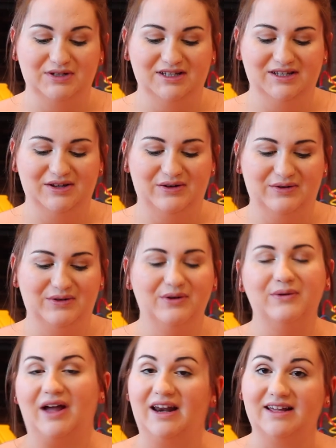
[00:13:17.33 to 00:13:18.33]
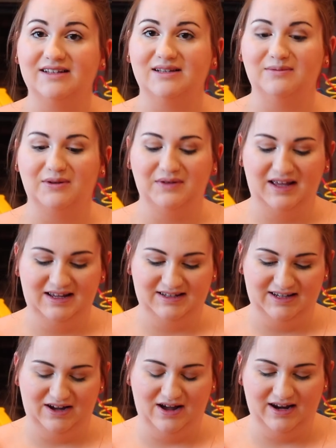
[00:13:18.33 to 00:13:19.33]
and so we had to get something with
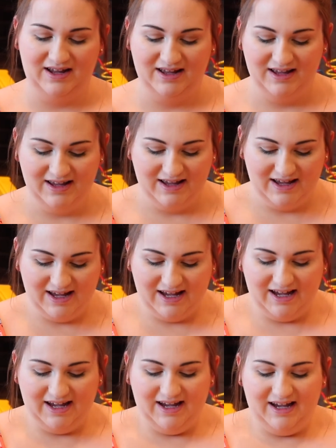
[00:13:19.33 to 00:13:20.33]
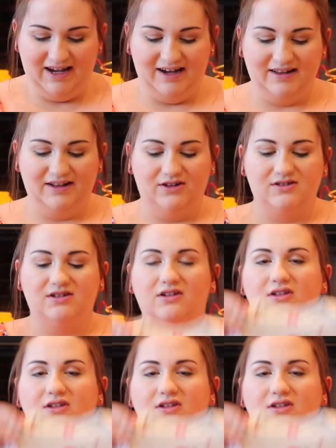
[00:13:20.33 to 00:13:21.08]
Auntie on it. And then there's a